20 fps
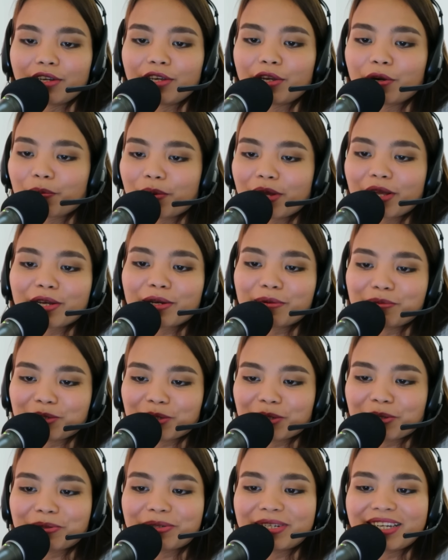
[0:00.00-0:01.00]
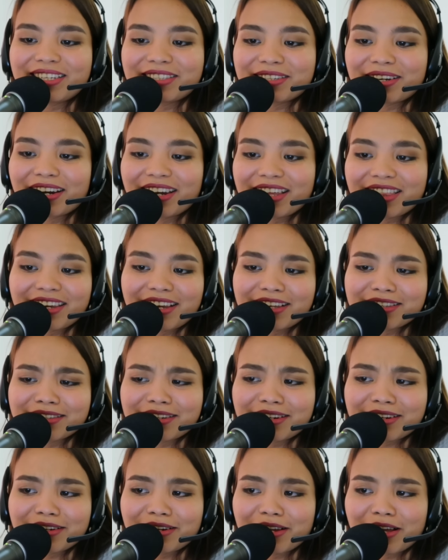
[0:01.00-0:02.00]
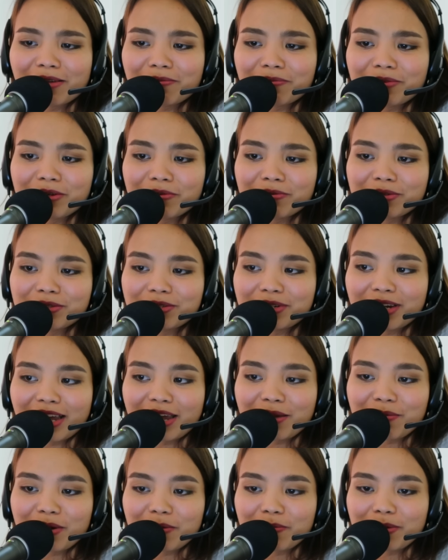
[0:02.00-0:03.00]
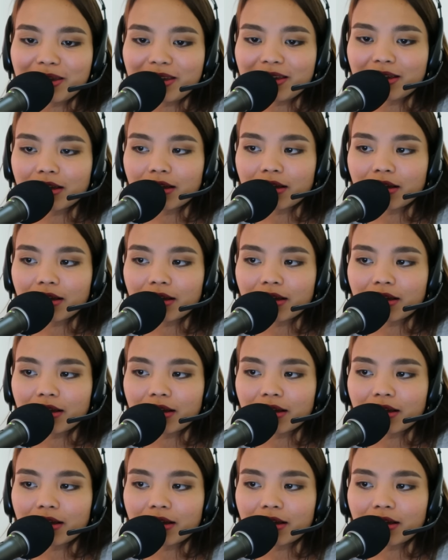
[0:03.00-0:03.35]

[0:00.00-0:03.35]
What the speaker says: You're welcome, Joan. Is there anything else that I can help you with today, maybe?